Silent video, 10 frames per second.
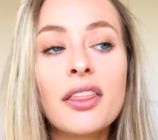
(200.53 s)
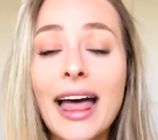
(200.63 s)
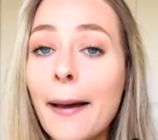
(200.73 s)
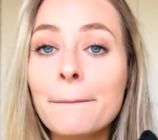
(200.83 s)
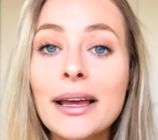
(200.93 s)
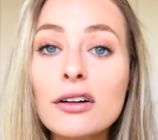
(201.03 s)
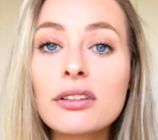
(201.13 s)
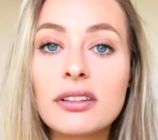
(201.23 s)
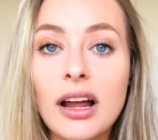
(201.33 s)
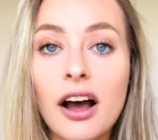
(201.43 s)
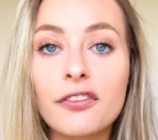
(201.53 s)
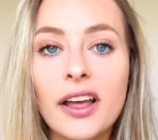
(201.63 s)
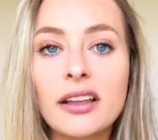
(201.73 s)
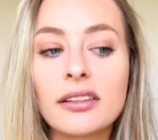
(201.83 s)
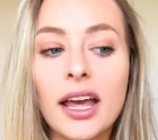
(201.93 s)
That middle
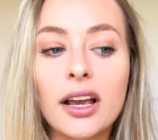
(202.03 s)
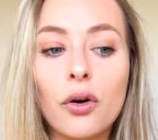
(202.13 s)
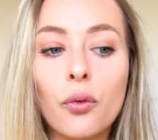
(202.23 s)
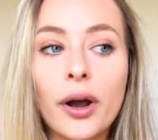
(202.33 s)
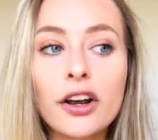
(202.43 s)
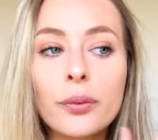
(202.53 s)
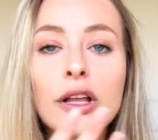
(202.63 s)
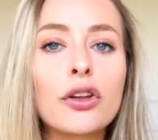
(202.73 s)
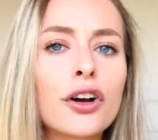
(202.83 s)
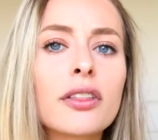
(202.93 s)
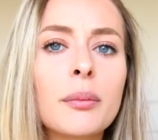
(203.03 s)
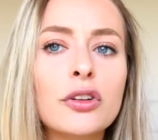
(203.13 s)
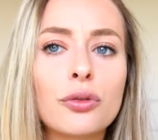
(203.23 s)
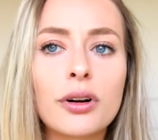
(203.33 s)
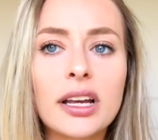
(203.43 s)
stuff is like where we learn the
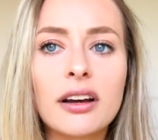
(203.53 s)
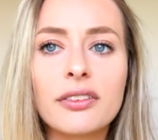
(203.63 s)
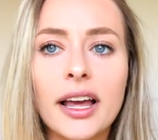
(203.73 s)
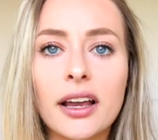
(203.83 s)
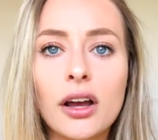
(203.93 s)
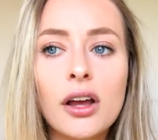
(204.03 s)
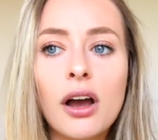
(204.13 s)
majority of like